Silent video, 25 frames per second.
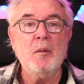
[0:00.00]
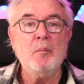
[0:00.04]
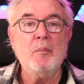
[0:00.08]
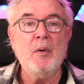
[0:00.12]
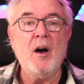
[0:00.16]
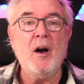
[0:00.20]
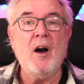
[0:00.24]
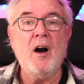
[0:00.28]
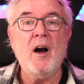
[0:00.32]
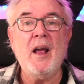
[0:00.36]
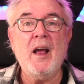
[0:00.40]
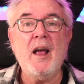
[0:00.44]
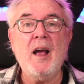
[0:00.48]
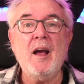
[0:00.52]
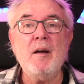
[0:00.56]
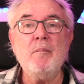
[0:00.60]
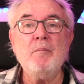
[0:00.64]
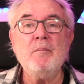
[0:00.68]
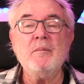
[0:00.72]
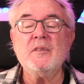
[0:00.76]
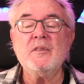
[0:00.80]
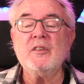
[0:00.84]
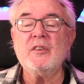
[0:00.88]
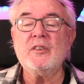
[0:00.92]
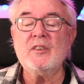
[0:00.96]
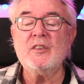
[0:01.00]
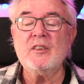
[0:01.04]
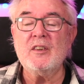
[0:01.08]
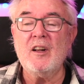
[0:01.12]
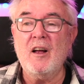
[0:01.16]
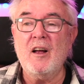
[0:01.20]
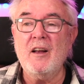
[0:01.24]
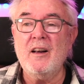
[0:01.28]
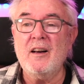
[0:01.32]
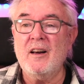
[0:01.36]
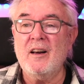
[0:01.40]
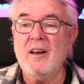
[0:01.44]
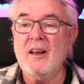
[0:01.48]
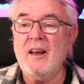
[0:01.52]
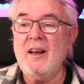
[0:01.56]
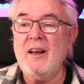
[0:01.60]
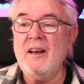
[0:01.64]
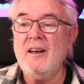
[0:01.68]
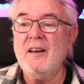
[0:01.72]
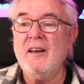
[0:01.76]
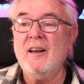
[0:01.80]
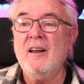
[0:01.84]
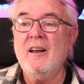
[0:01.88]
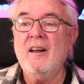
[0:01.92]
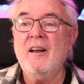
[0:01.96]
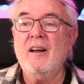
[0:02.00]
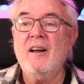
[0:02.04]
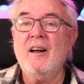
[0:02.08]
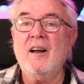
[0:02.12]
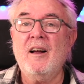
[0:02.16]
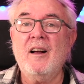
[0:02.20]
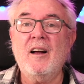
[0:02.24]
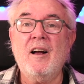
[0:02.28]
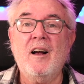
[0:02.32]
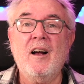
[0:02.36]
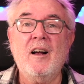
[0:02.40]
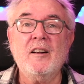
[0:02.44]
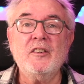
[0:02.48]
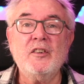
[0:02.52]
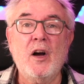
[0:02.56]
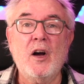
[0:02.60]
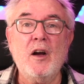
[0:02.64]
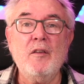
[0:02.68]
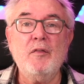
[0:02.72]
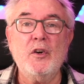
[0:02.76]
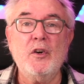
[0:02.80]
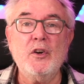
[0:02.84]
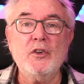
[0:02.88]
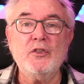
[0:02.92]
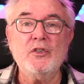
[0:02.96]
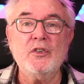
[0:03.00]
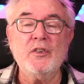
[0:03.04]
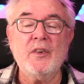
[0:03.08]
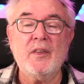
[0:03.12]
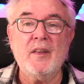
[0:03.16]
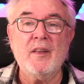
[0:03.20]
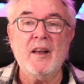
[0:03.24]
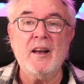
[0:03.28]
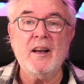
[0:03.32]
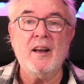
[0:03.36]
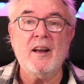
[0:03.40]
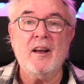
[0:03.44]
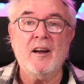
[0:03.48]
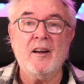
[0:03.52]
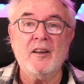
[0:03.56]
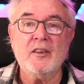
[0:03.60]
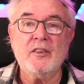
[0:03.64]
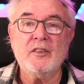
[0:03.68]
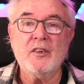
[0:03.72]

but I am slightly a divergent thinker.